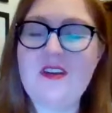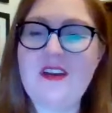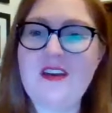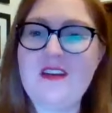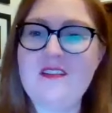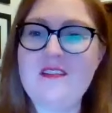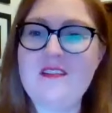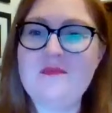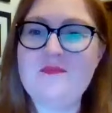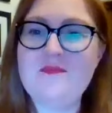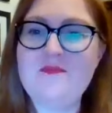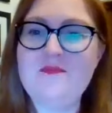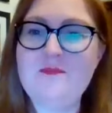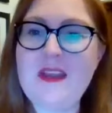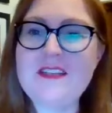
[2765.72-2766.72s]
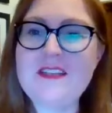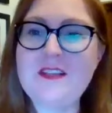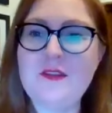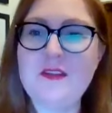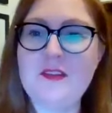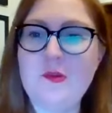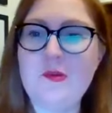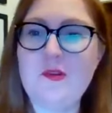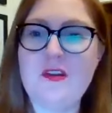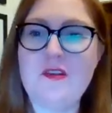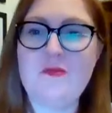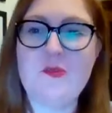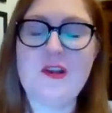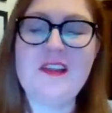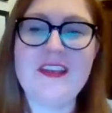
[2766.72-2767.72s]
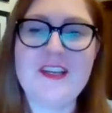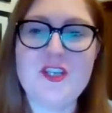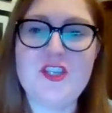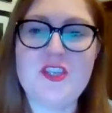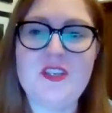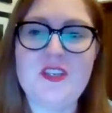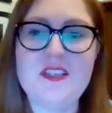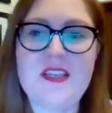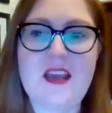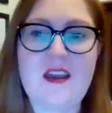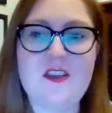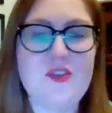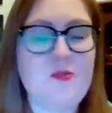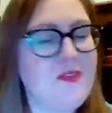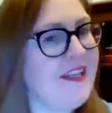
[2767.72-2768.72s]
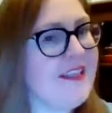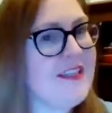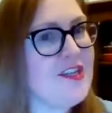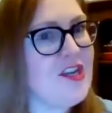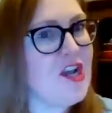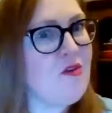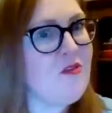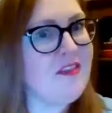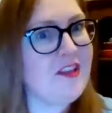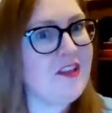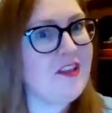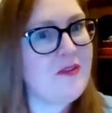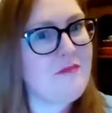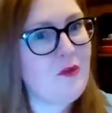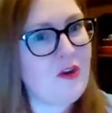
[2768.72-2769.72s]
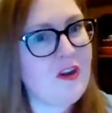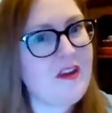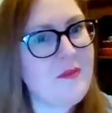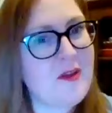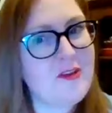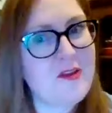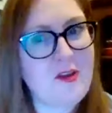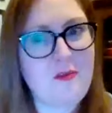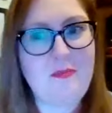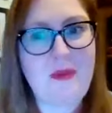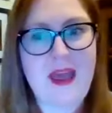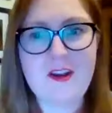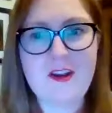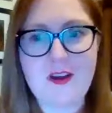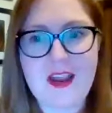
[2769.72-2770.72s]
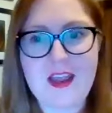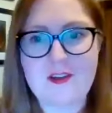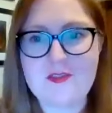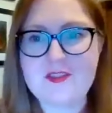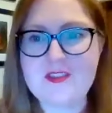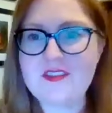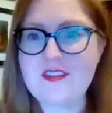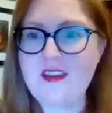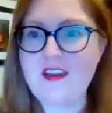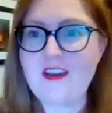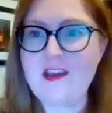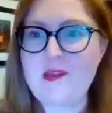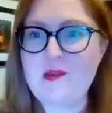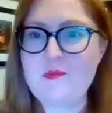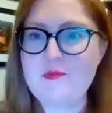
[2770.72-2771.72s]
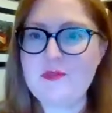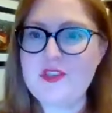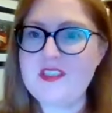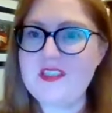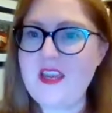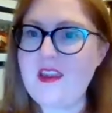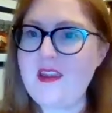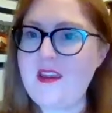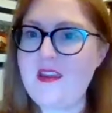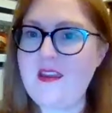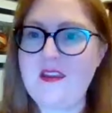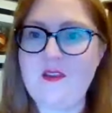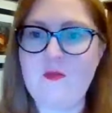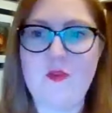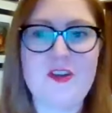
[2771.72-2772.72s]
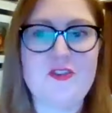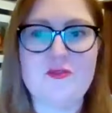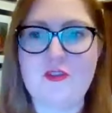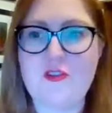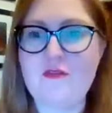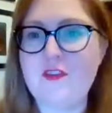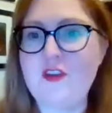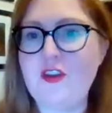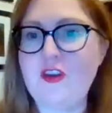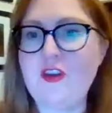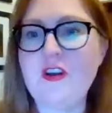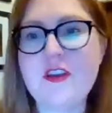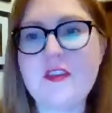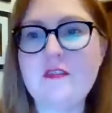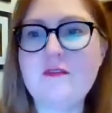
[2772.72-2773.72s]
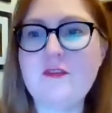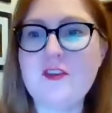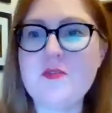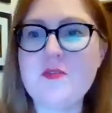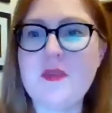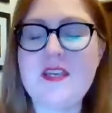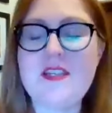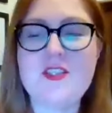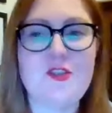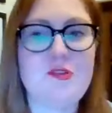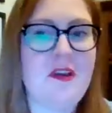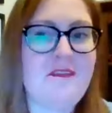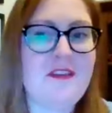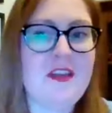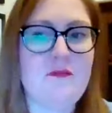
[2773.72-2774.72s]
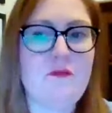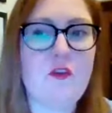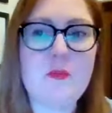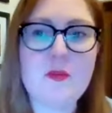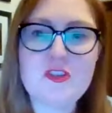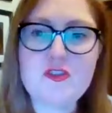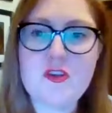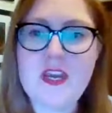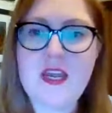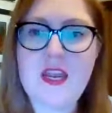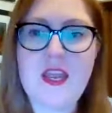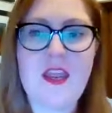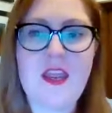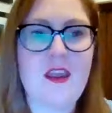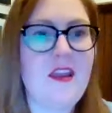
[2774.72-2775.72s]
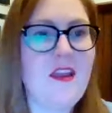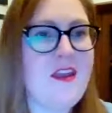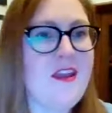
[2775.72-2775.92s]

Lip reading: back to Laura Whirlin. She would like to know a little bit more about your background. She's saying, what drove you to cook in the first place? Do you have any formal training?